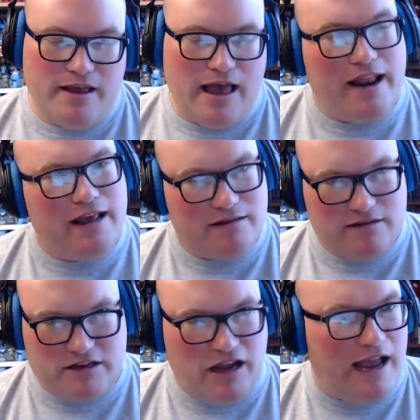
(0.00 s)
And
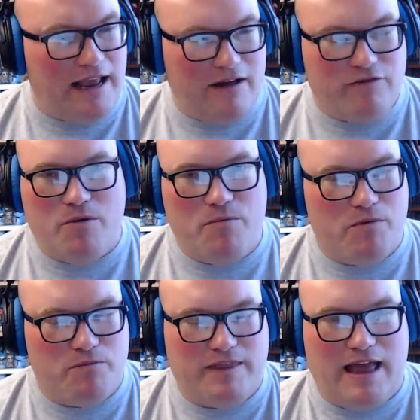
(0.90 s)
I have no
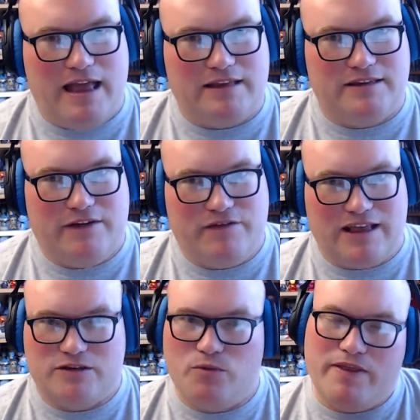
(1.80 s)
problem with that, as if
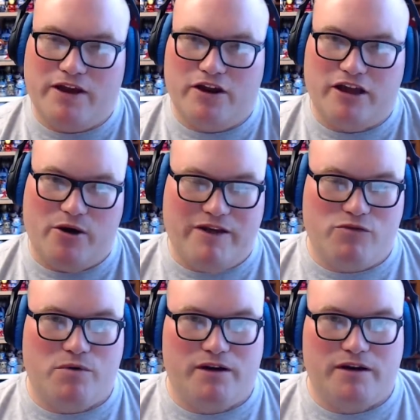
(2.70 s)
that's the way they're going to go, and
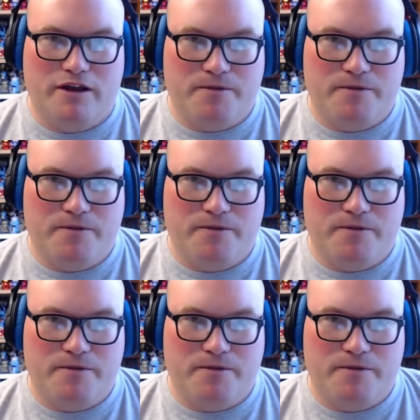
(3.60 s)
everyone,